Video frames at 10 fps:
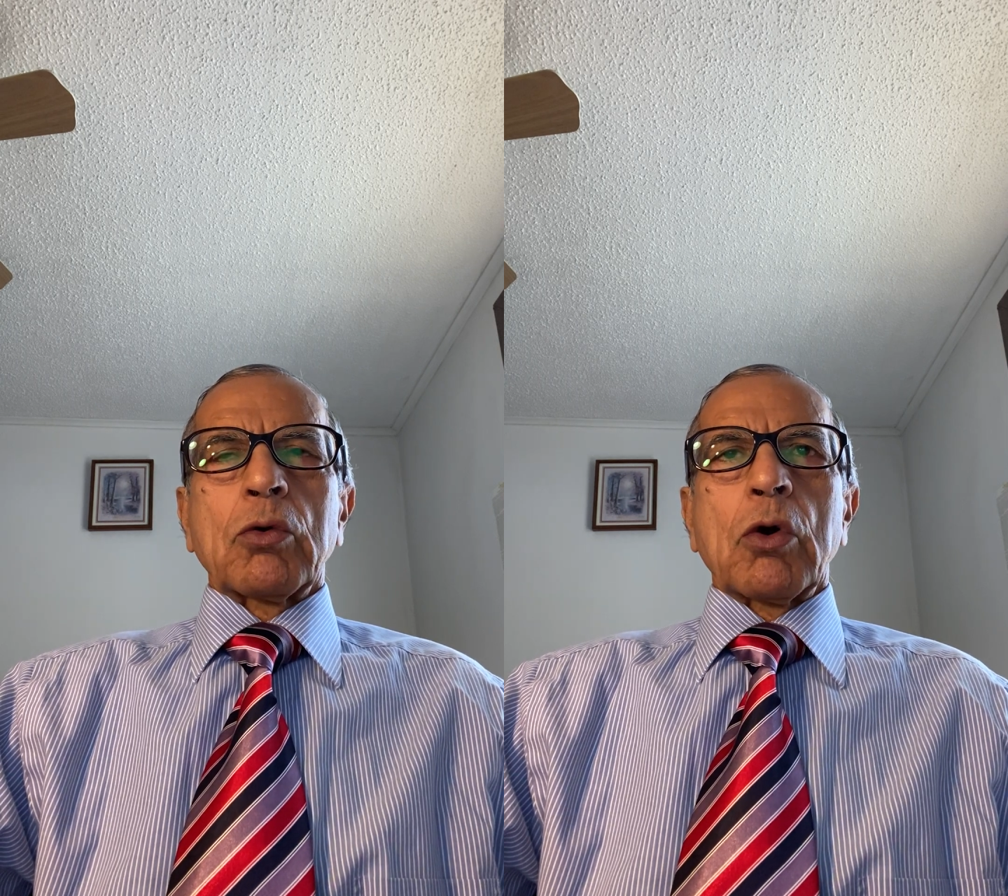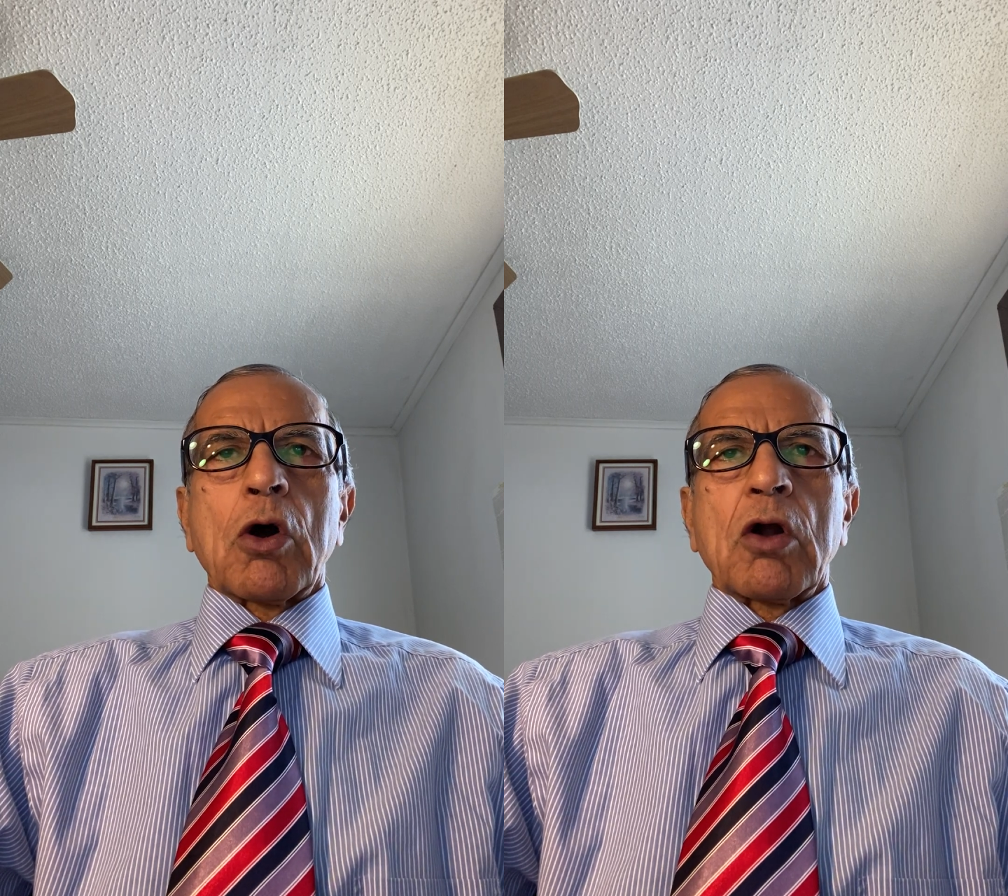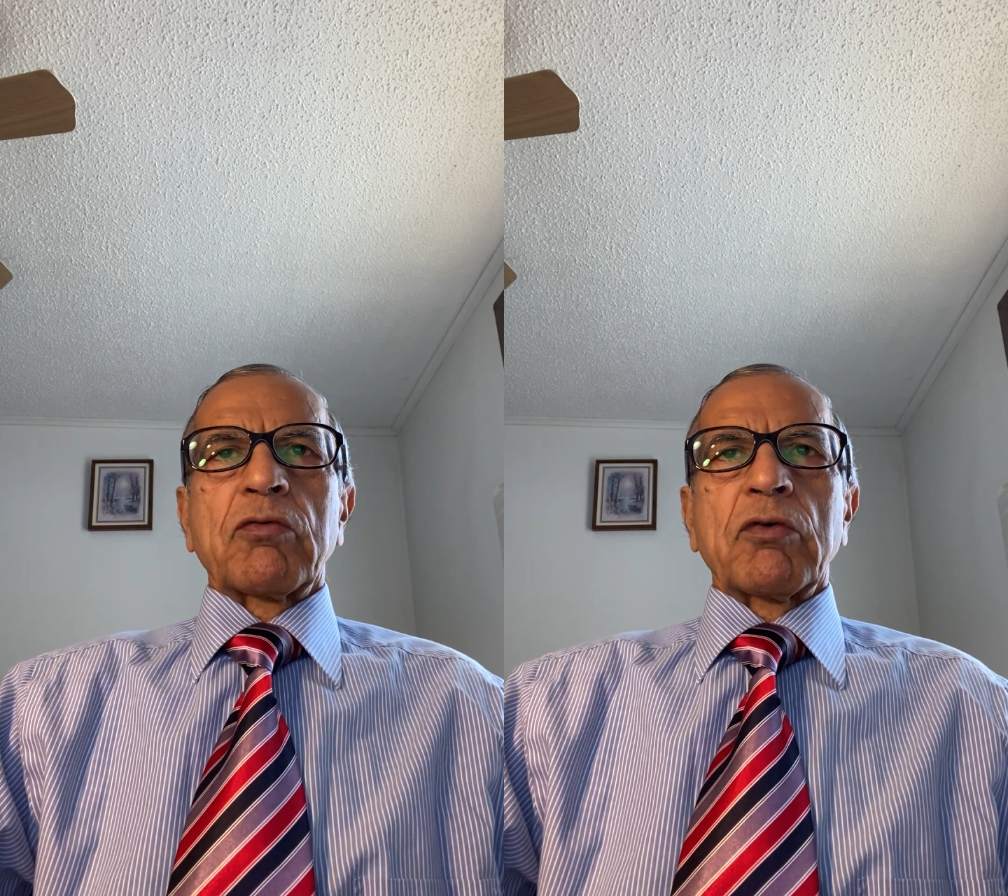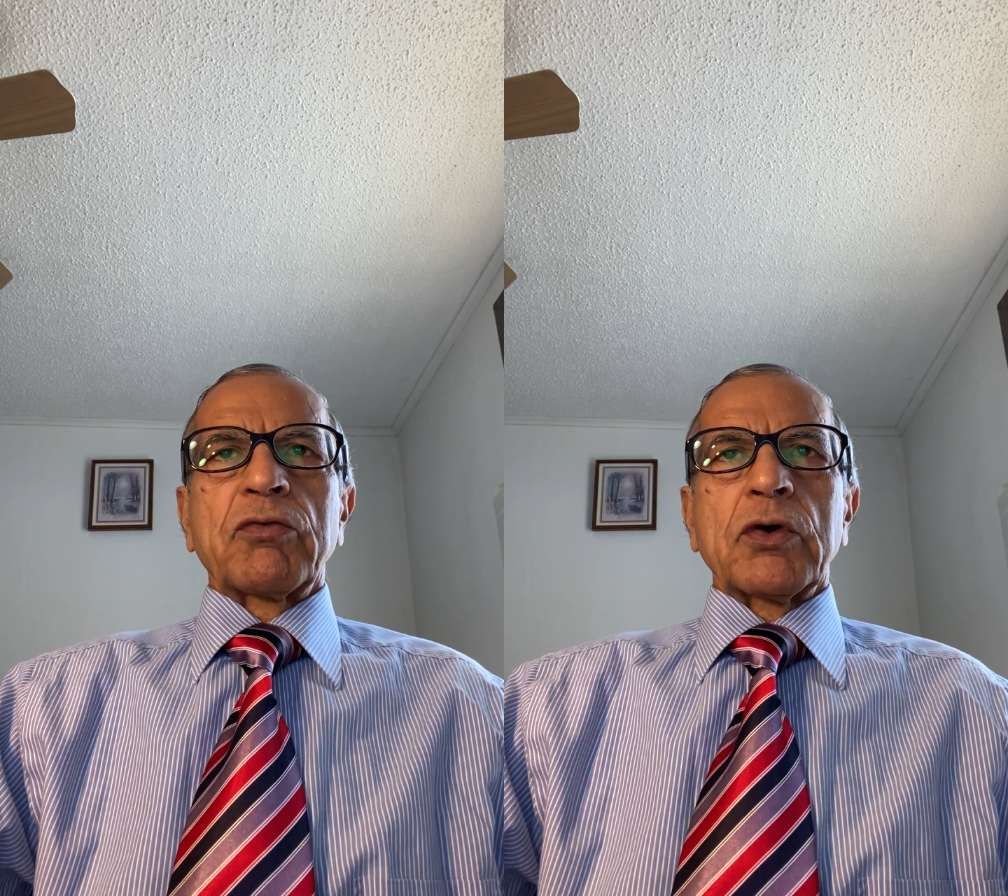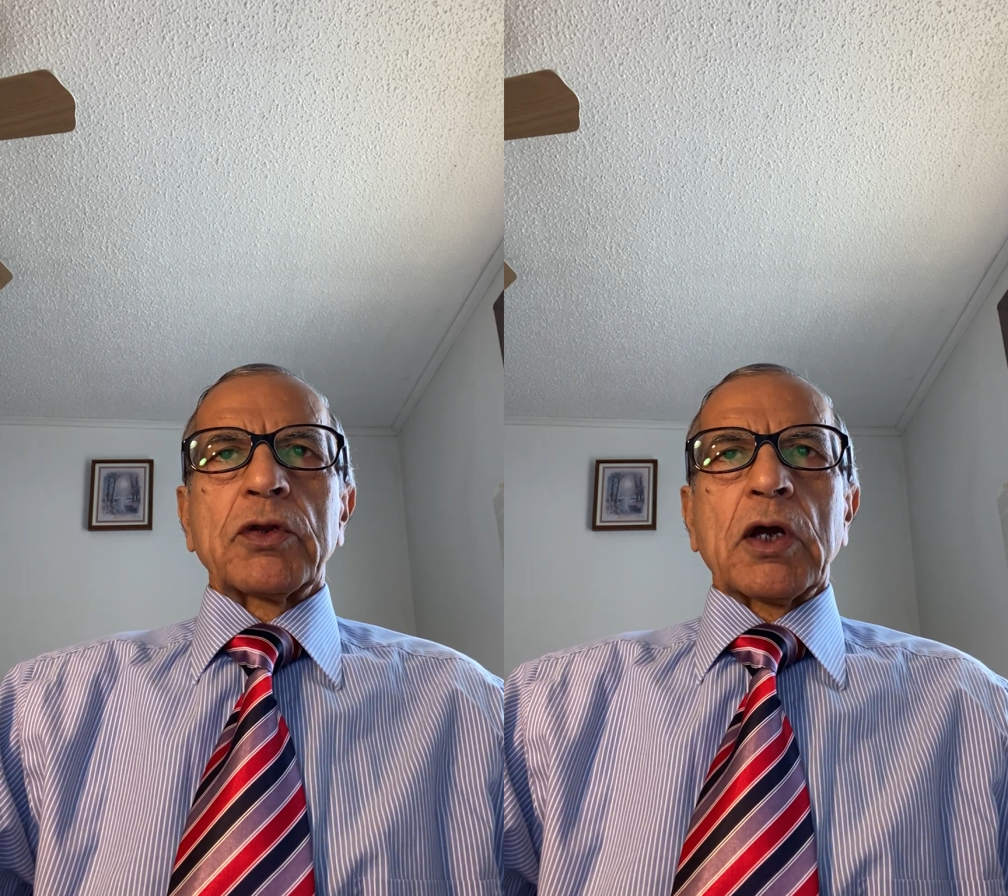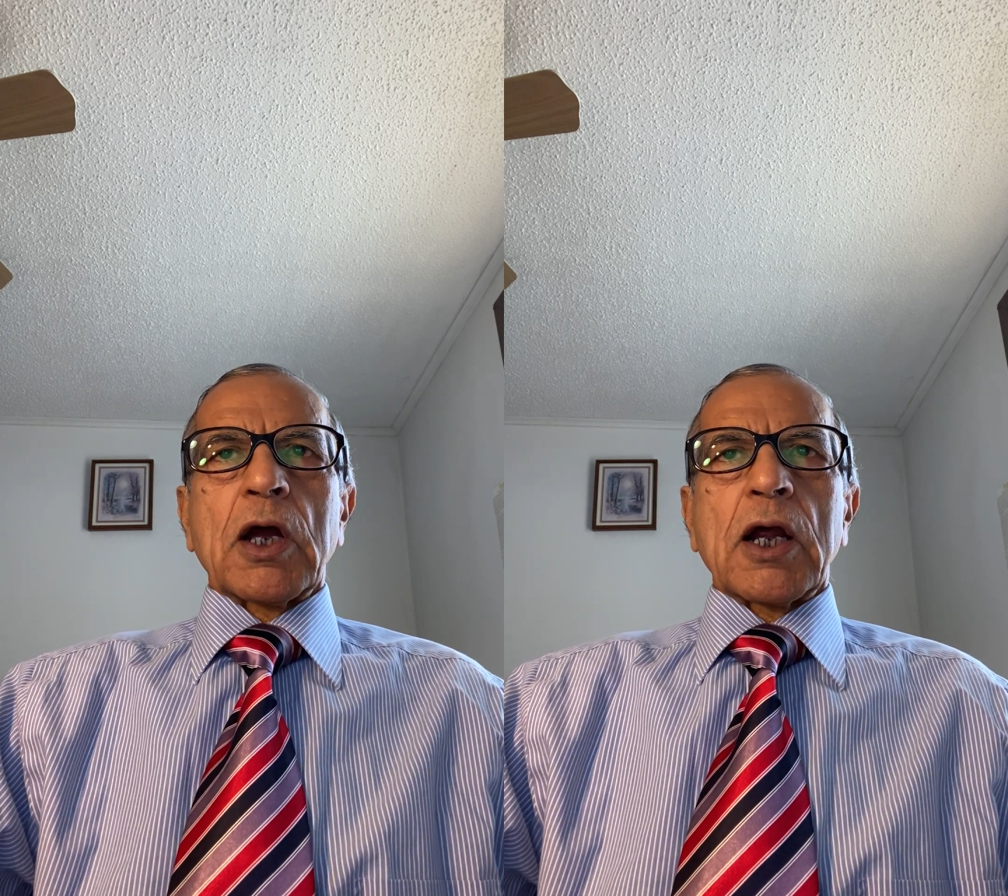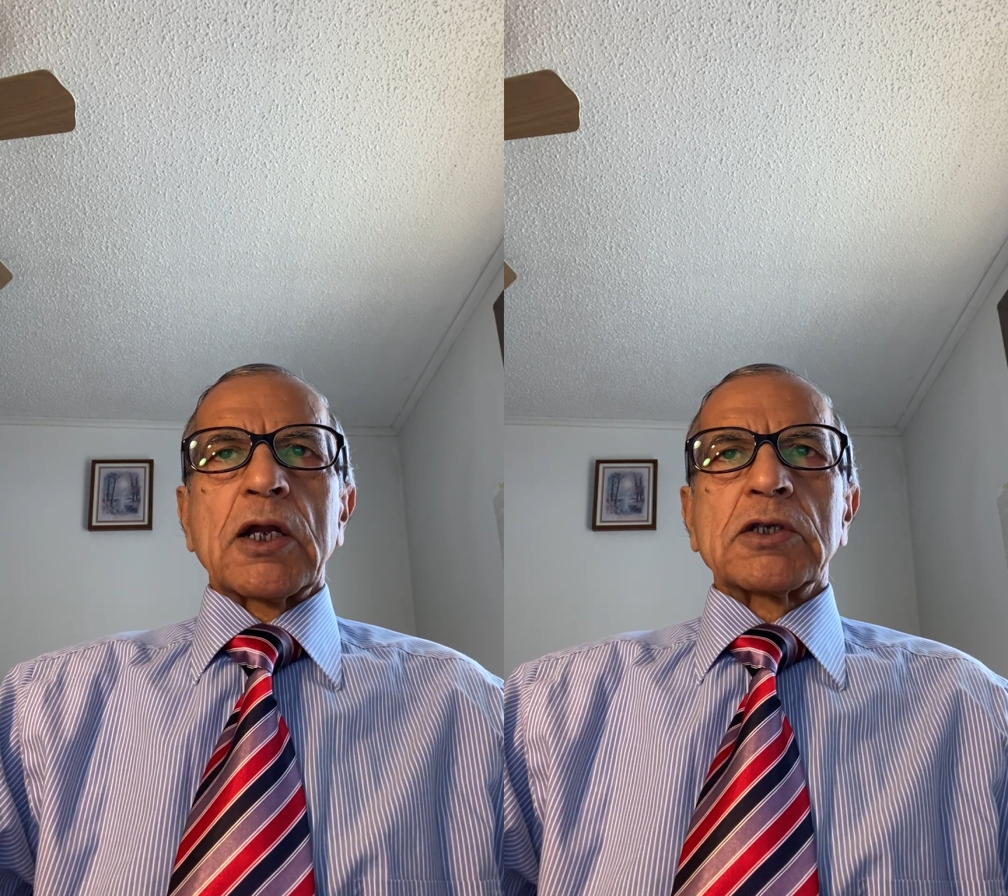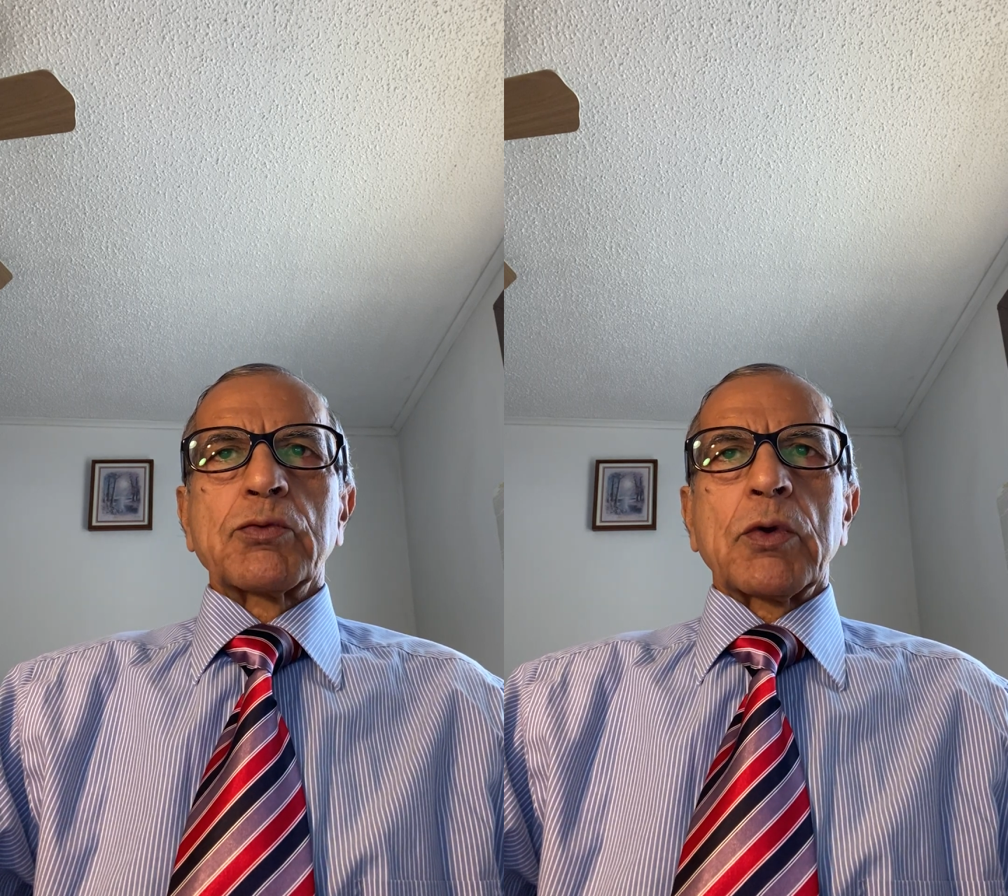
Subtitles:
God for further guidance,